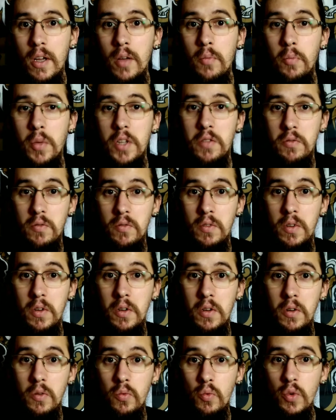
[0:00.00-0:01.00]
But
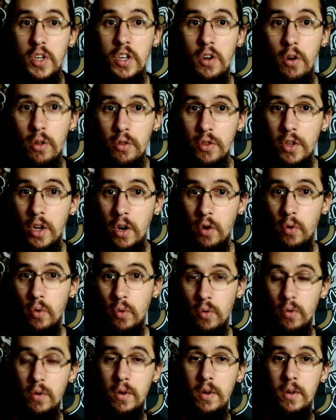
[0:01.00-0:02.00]
we all
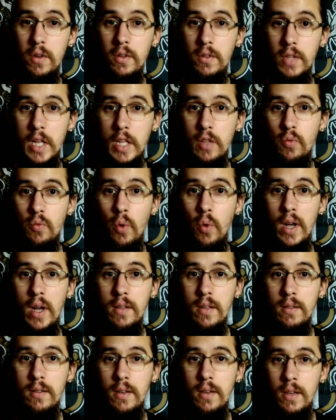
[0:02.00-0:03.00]
know that
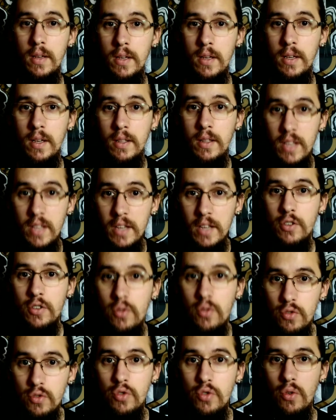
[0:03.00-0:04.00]
when he takes
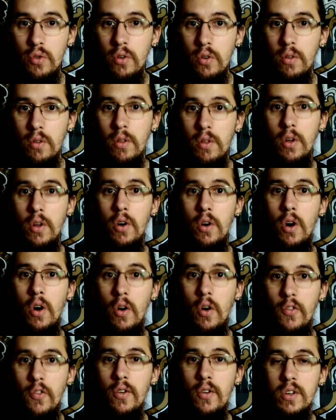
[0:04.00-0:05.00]
control
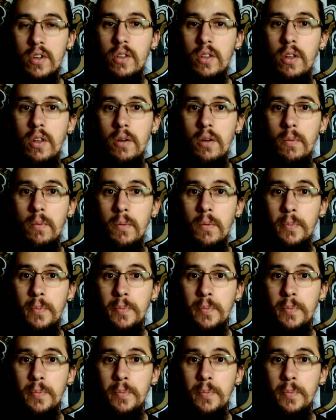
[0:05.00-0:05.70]
of our club,